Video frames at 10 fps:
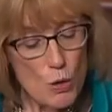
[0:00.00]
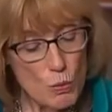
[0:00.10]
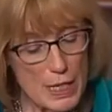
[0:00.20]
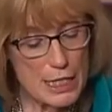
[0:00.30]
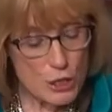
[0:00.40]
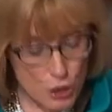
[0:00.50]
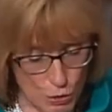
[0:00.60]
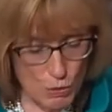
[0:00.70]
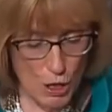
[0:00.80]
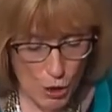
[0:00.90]
We
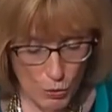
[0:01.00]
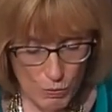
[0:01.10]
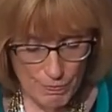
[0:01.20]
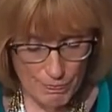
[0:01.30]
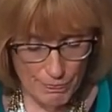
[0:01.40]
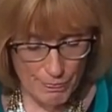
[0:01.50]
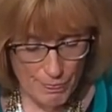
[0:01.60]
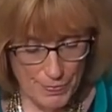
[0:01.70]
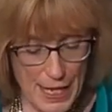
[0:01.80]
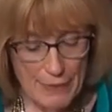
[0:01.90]
do know
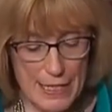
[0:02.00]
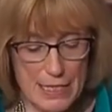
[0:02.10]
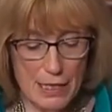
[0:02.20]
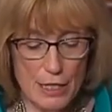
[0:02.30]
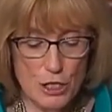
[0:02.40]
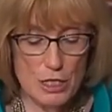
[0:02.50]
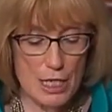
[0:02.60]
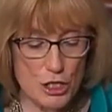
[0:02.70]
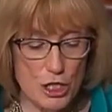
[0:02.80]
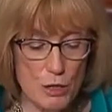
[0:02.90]
that this
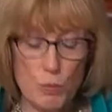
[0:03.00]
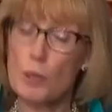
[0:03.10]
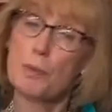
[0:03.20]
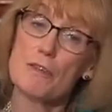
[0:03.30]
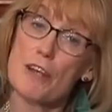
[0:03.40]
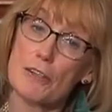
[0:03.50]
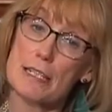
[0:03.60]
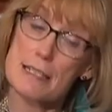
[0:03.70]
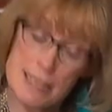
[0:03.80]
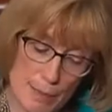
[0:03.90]
legislation will be
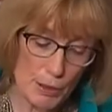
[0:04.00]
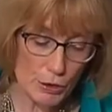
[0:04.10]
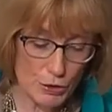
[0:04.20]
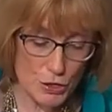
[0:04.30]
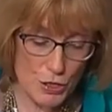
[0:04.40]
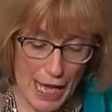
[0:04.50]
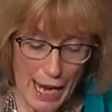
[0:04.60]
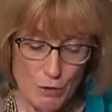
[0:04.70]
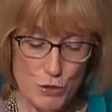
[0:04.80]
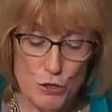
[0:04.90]
very similar to the
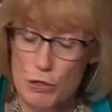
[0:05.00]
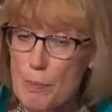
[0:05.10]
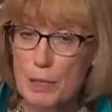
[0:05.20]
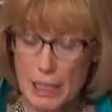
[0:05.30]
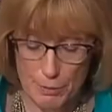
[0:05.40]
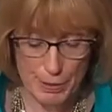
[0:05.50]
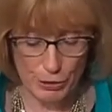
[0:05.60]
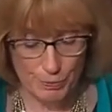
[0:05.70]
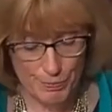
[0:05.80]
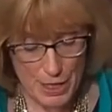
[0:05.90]
House Trumpcare
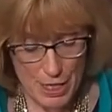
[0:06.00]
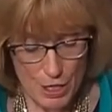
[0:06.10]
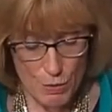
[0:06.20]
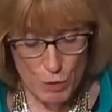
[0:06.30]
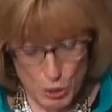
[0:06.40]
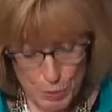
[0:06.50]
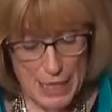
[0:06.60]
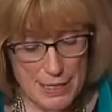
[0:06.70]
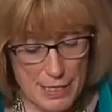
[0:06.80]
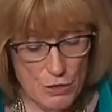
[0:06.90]
bill, which
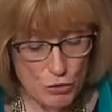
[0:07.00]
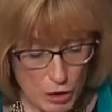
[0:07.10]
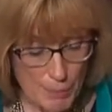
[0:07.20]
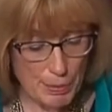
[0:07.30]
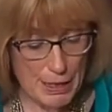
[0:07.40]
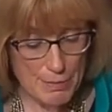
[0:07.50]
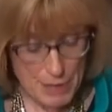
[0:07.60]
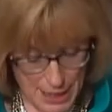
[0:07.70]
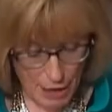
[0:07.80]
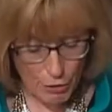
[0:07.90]
President Trump
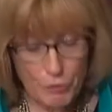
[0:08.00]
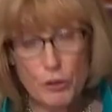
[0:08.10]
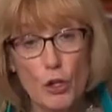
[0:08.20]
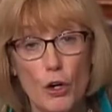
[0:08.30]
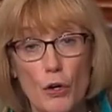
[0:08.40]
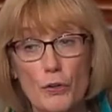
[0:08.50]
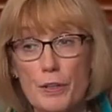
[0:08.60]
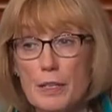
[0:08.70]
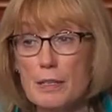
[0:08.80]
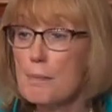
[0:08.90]
himself called
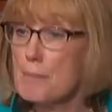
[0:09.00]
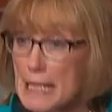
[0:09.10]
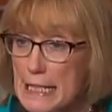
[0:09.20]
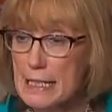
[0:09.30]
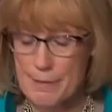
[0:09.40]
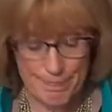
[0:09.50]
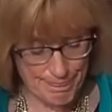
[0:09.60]
mean.